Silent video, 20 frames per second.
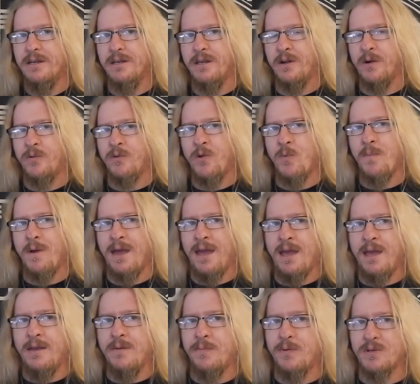you know, you
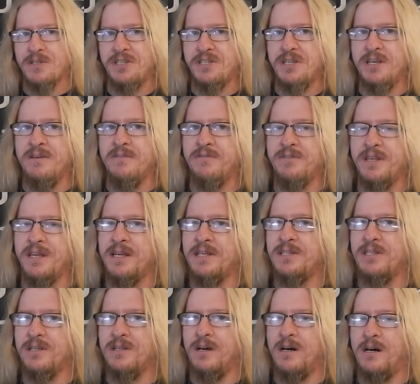may perceive
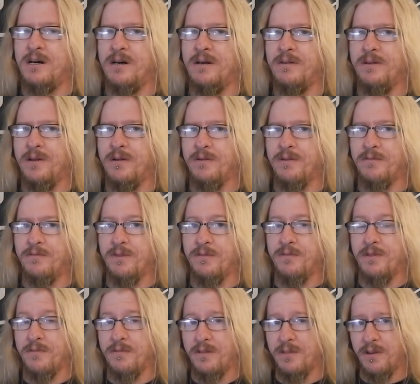things, uh, you know, the,
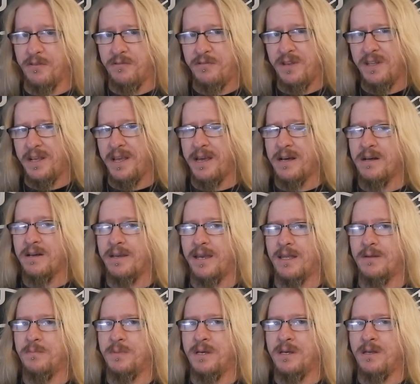the, the, fylgja
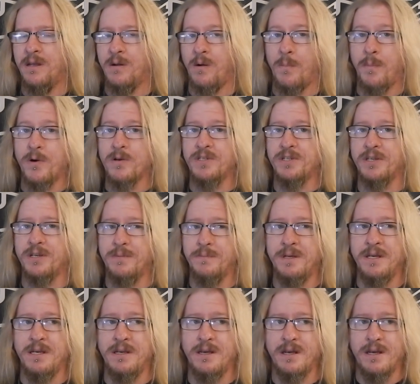can be, you know, a person could
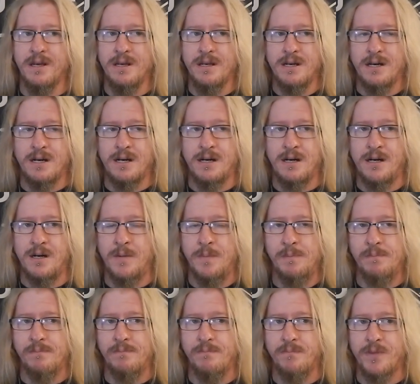be,
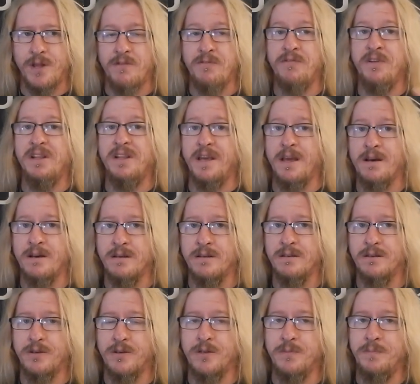um, their fylgja
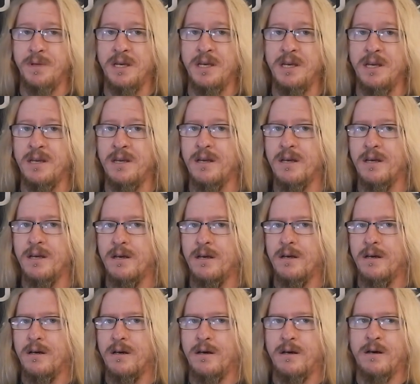could be
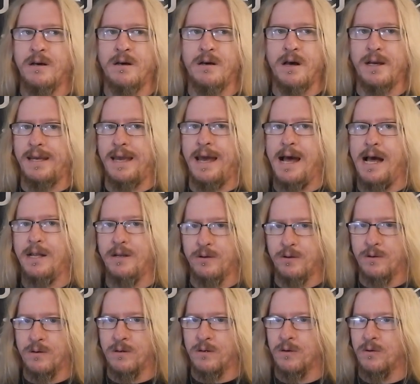uh, a cat
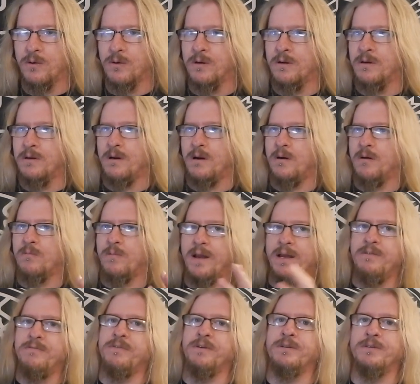or, or a
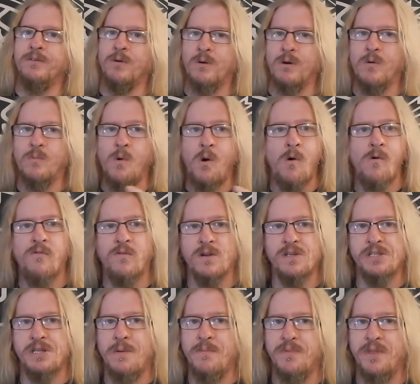raven or a wolf or
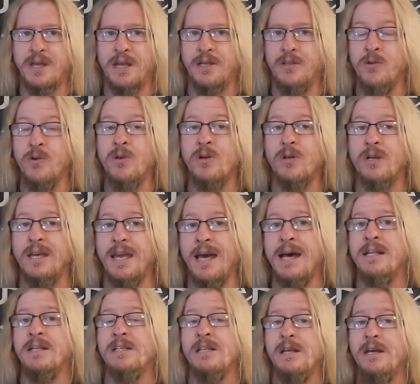something. And you could
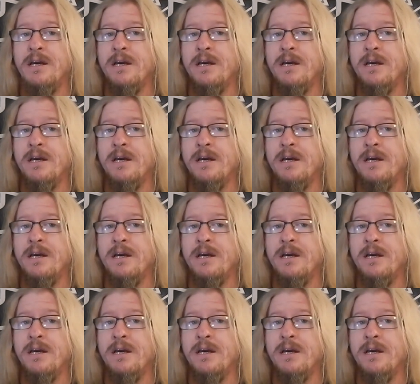get